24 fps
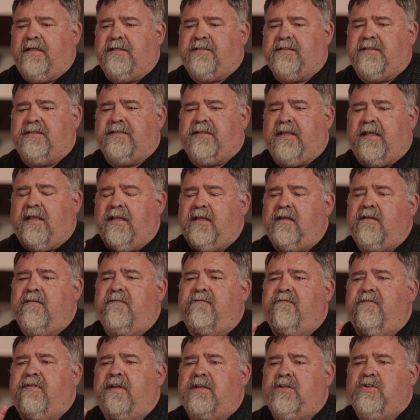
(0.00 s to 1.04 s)
It's as
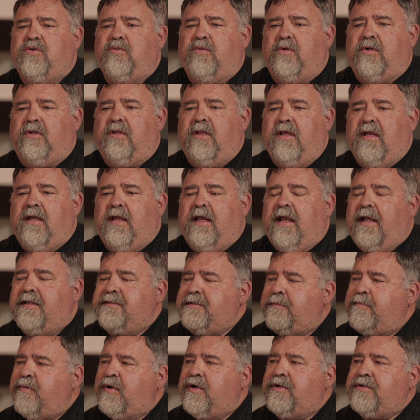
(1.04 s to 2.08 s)
individual
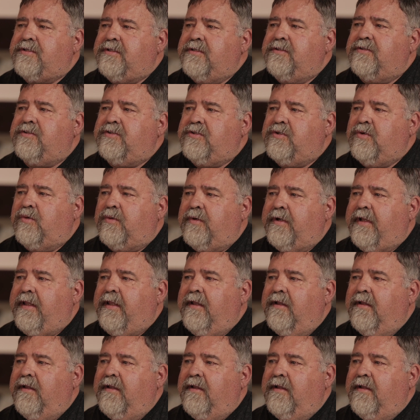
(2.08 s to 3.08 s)
as a person's story.